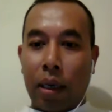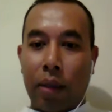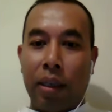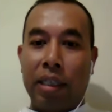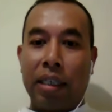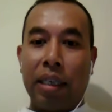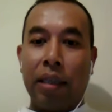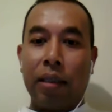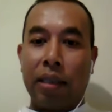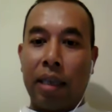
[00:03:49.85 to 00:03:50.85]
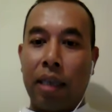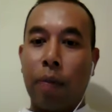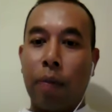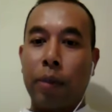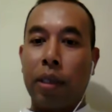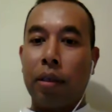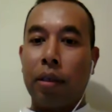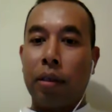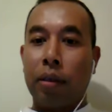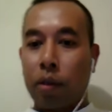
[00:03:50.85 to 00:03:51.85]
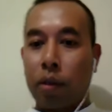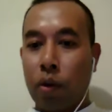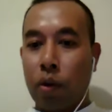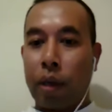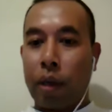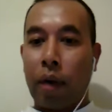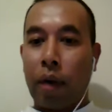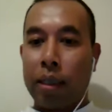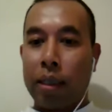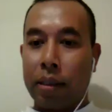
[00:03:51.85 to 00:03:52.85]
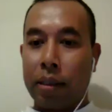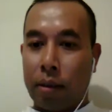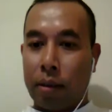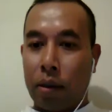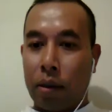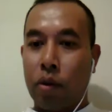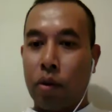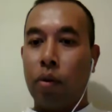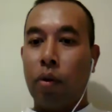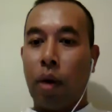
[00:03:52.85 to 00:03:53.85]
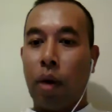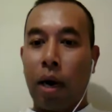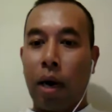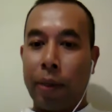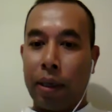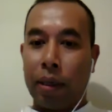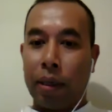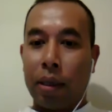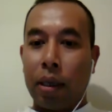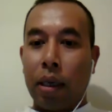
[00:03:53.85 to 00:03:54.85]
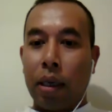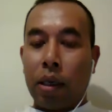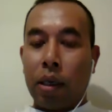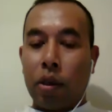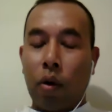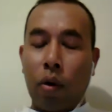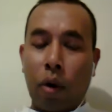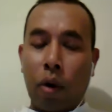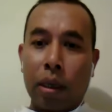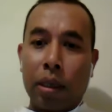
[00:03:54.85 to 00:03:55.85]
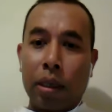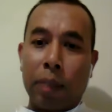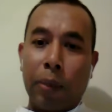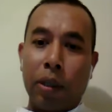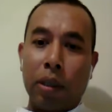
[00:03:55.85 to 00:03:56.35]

the skills she has obtained to recognize through RPL. So her special